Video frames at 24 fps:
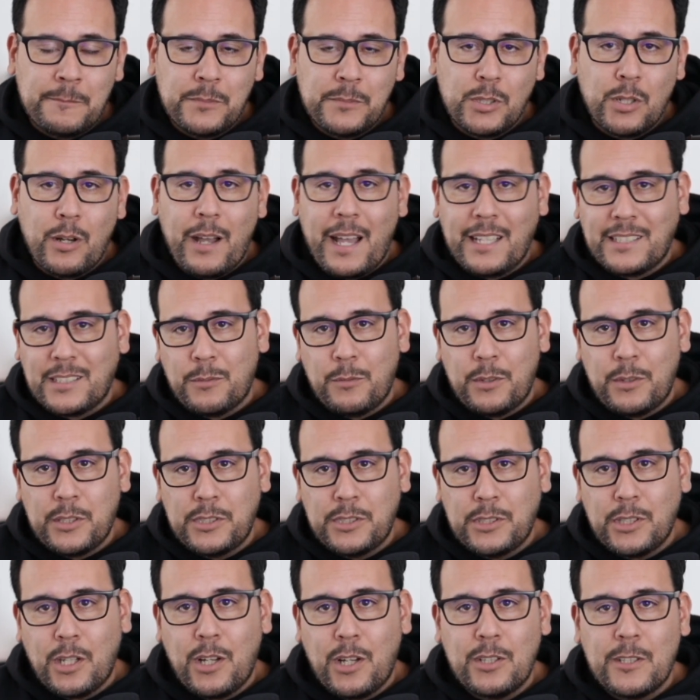So as a
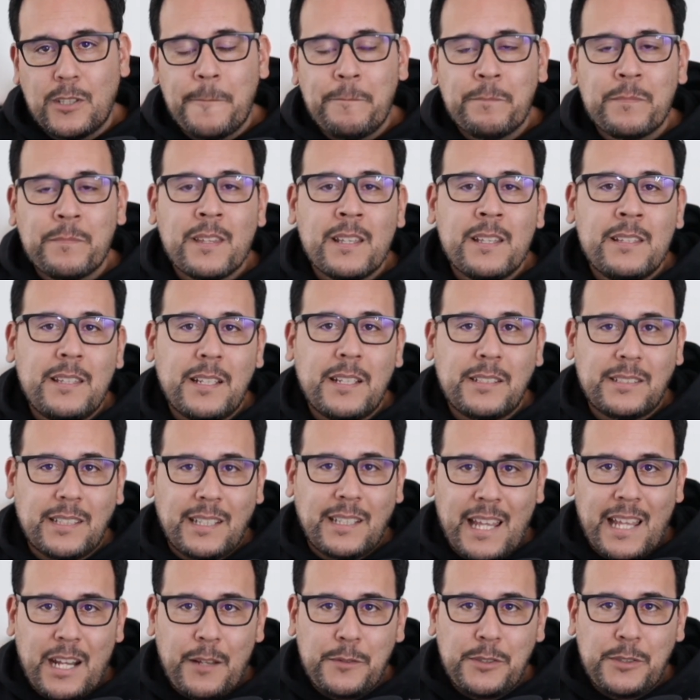result, there's a
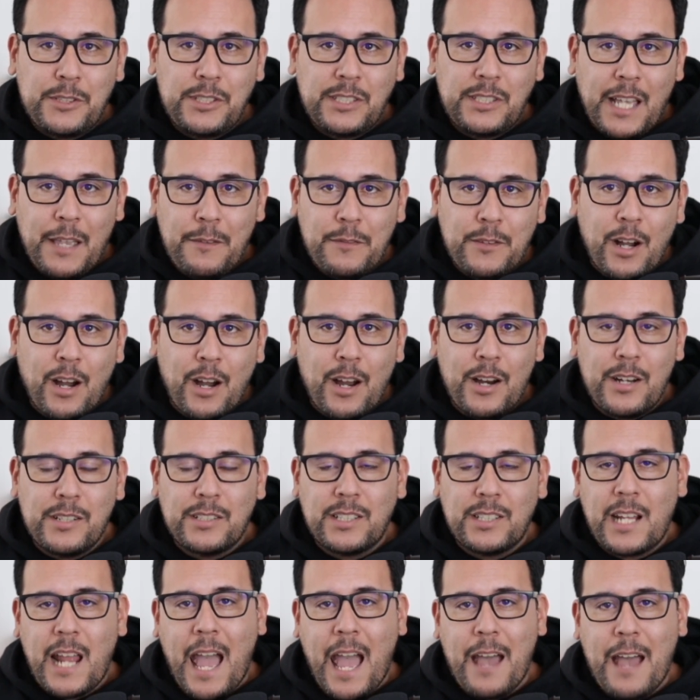lot of safeguards
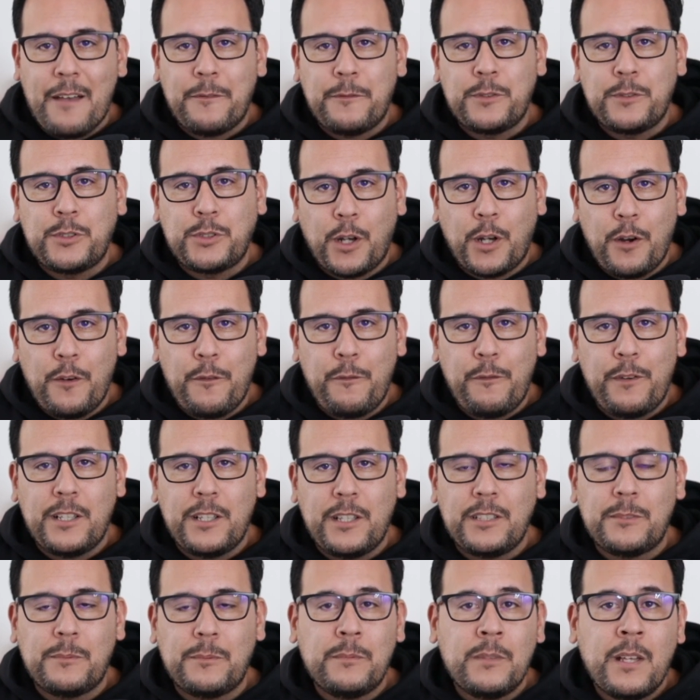that have
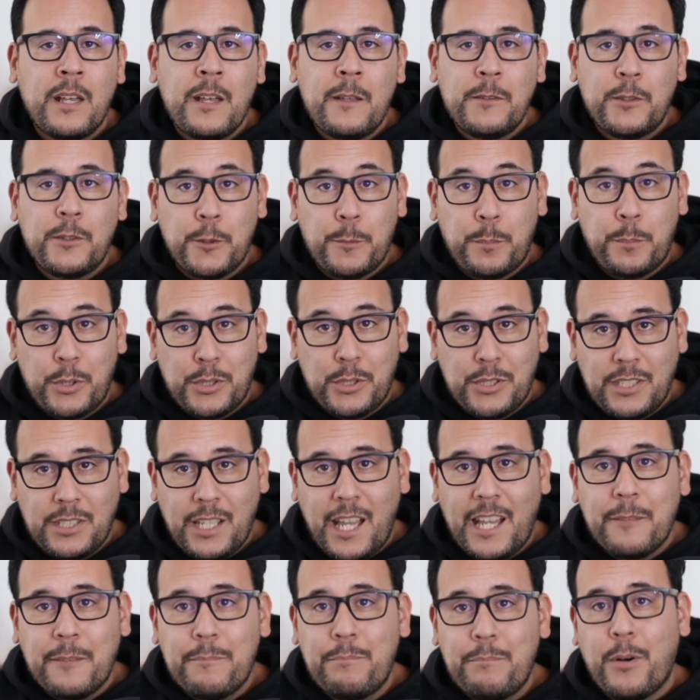surfaced to
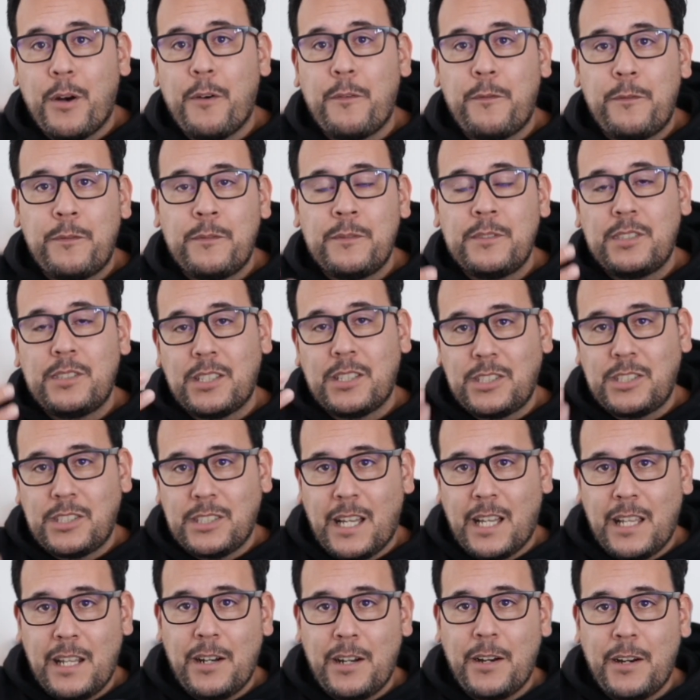protect both the
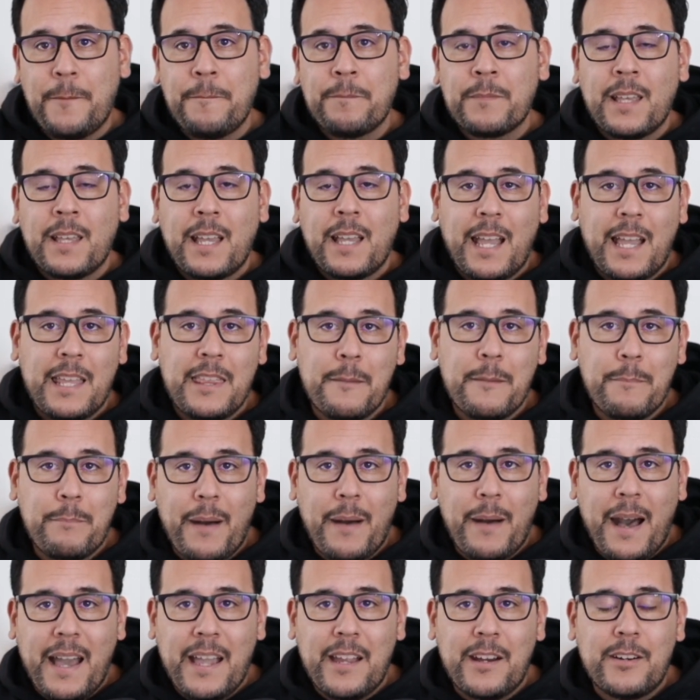seller and the
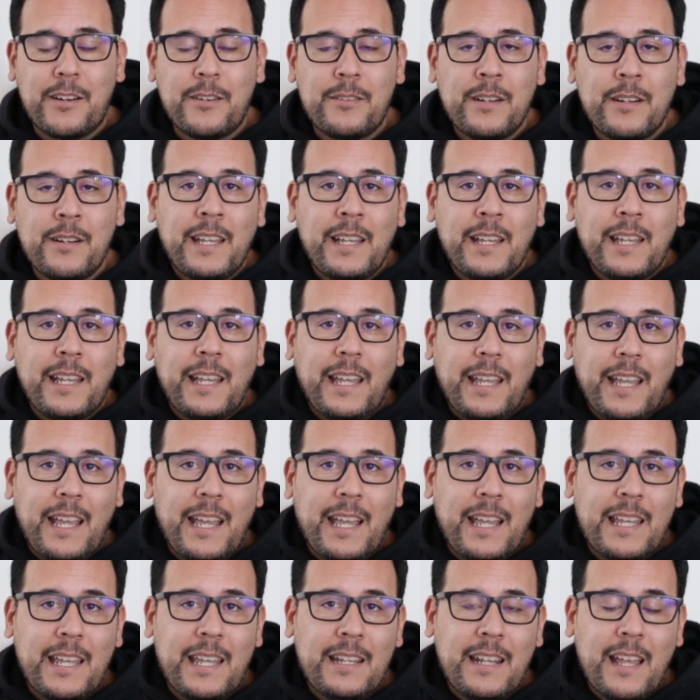buyer,
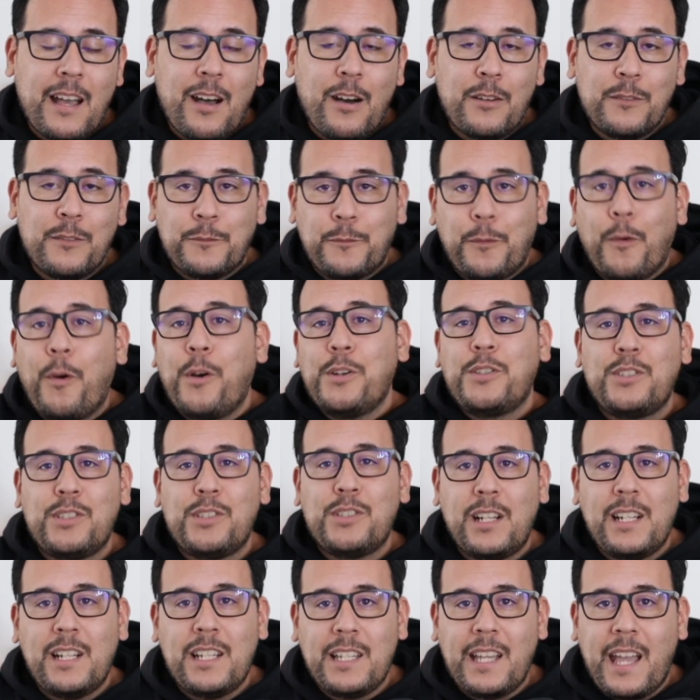and
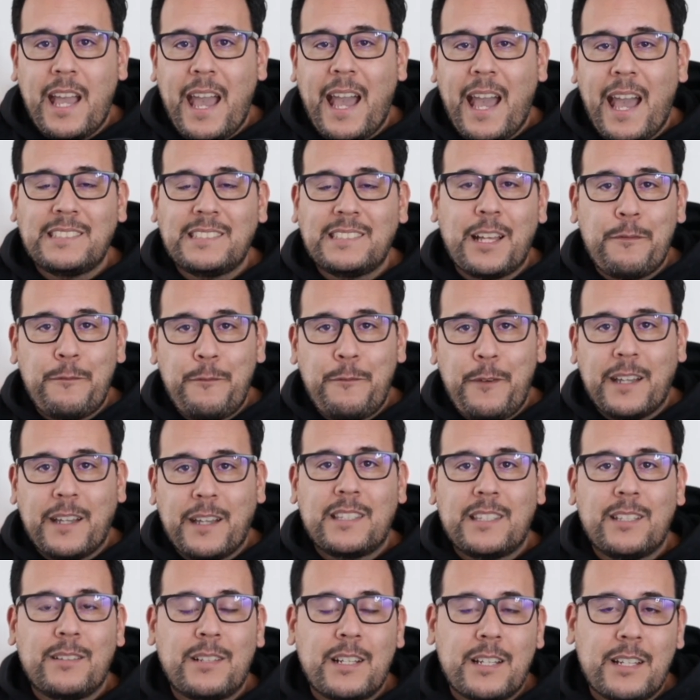unfortunately it has
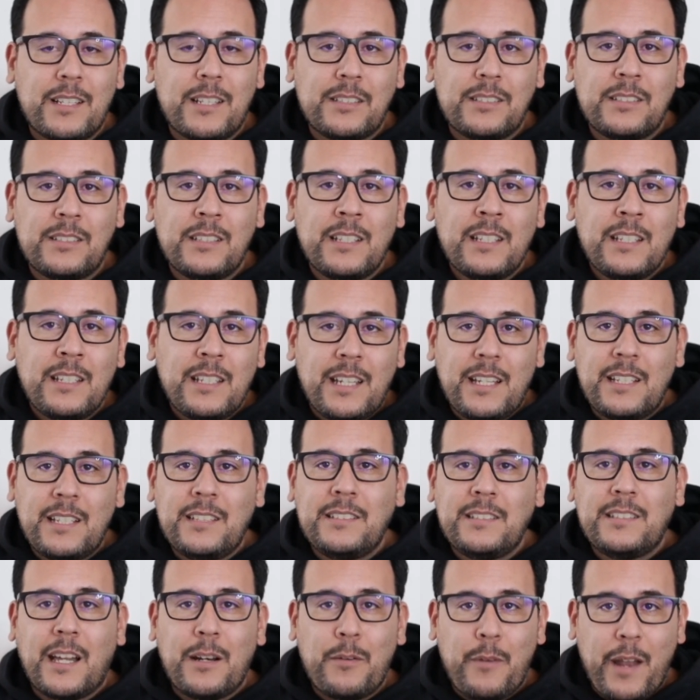affected us
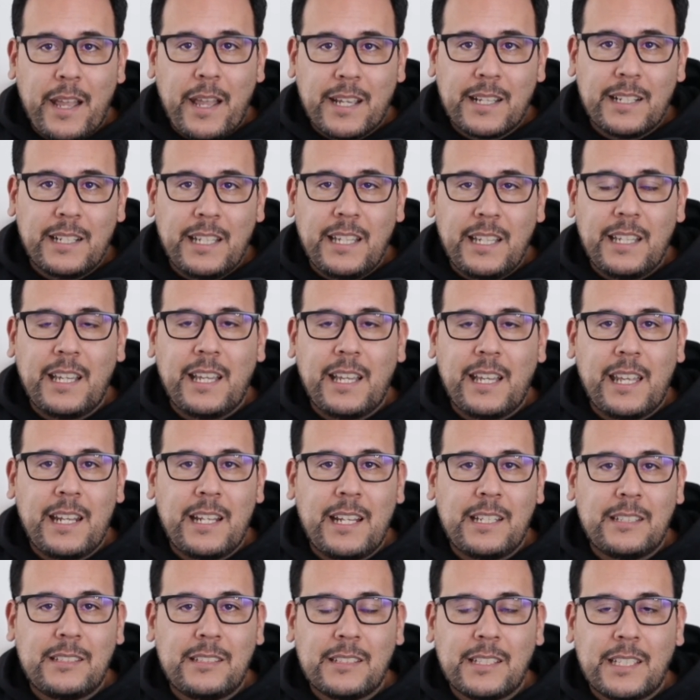indirectly, and
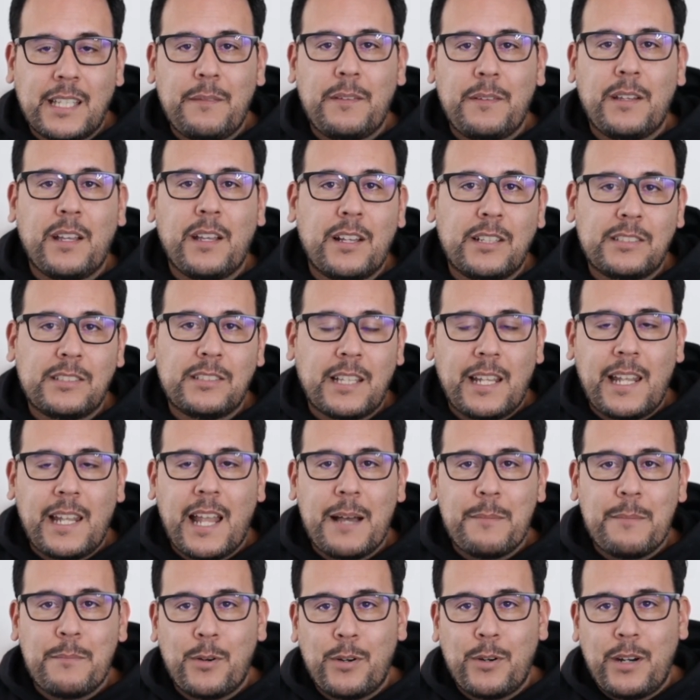it's giving us a
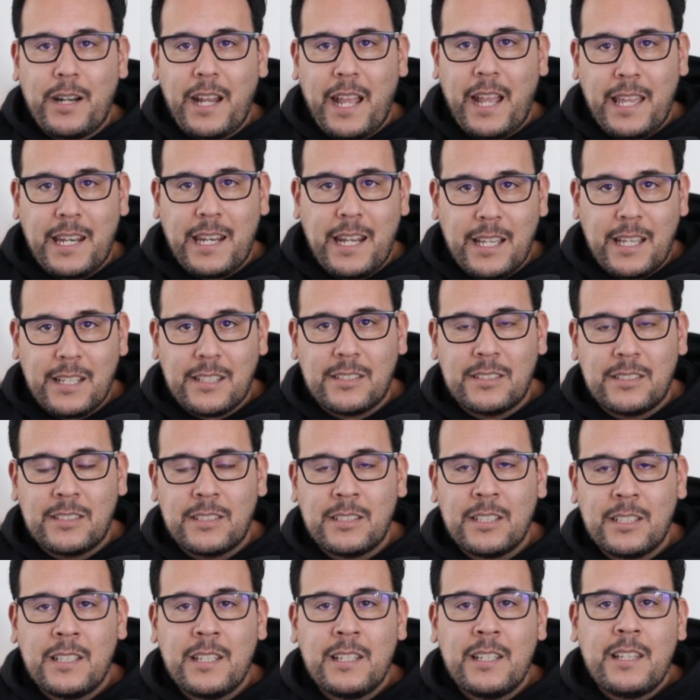lot more headaches
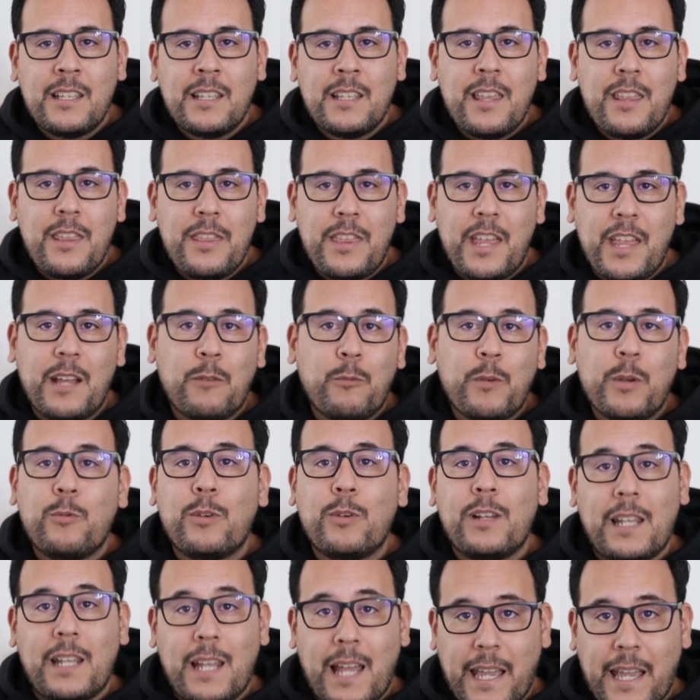than we
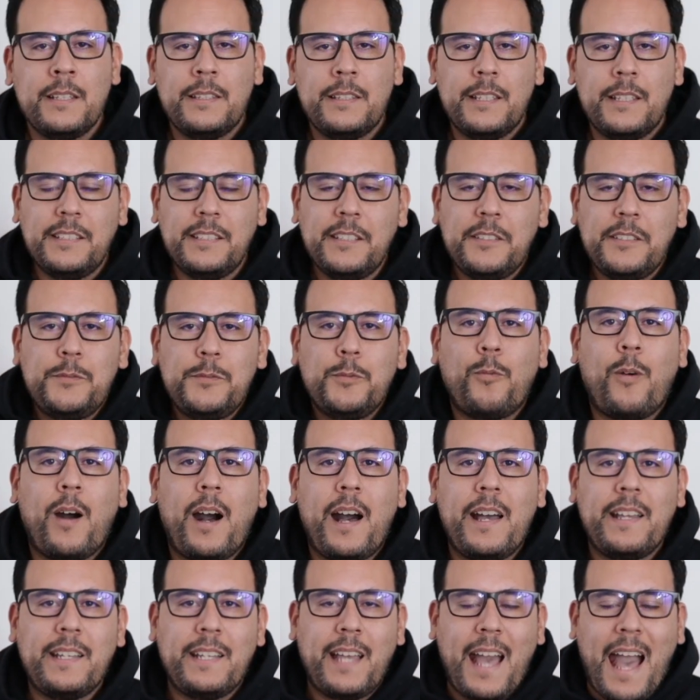would like. This is
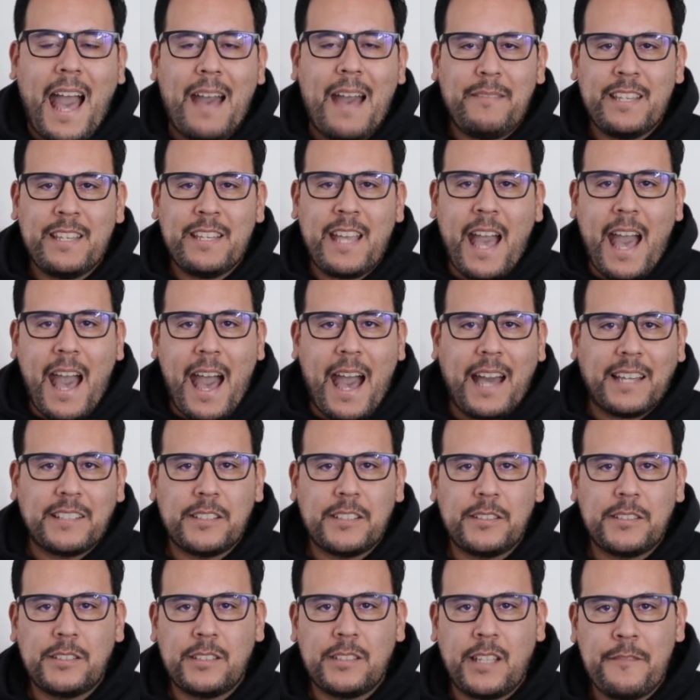why having
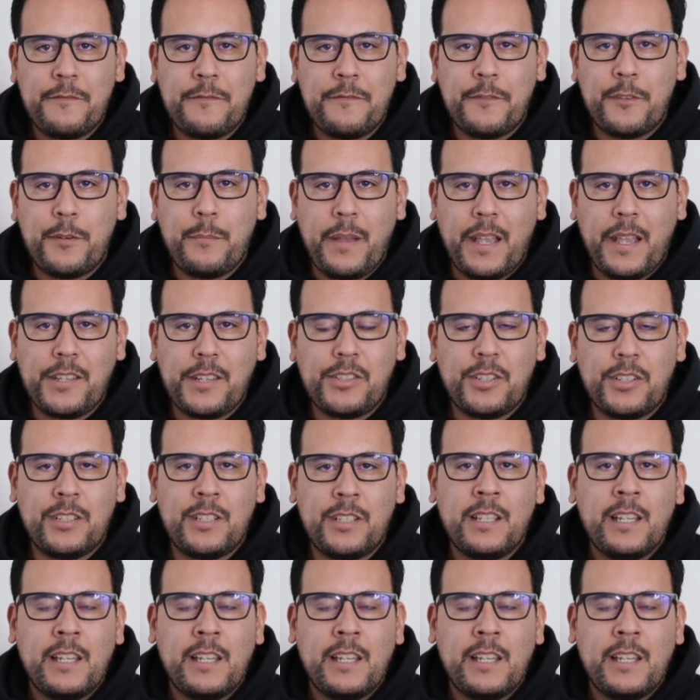access to information